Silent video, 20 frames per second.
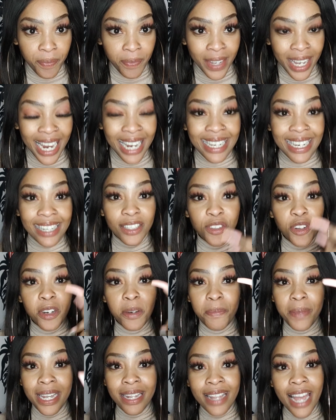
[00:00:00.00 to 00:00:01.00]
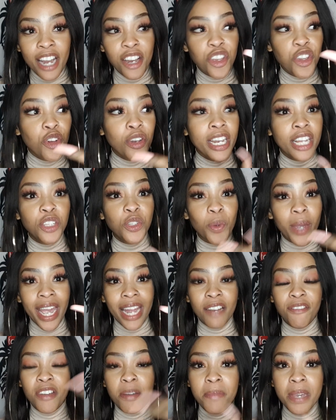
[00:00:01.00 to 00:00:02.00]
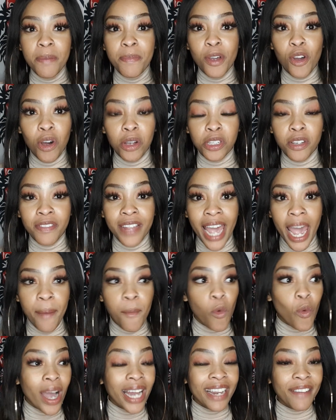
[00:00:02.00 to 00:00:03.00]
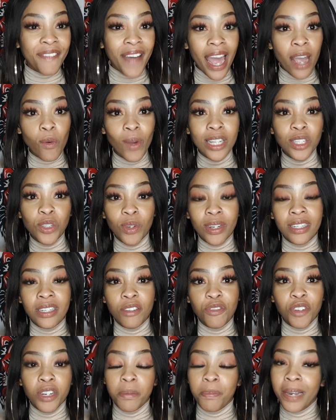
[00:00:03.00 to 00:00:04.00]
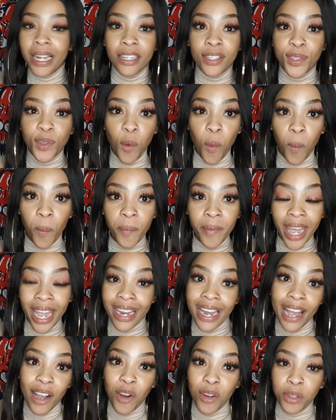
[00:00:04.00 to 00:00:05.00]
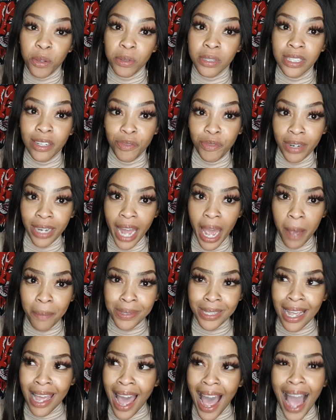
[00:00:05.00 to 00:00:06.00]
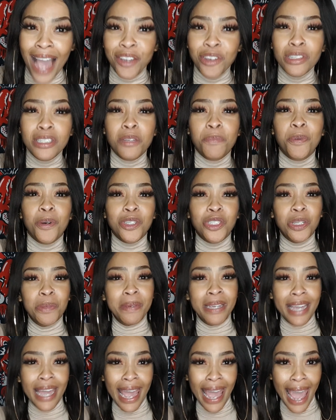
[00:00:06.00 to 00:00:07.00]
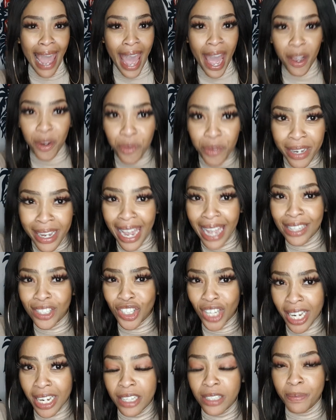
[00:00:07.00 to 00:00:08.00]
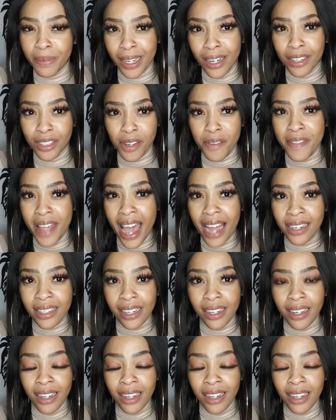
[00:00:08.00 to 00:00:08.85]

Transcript: it does not mean that you need to envy me because of that. What if I went to a different Play Store and I got those different apps? Are you supposed to be angry and jealous because of that?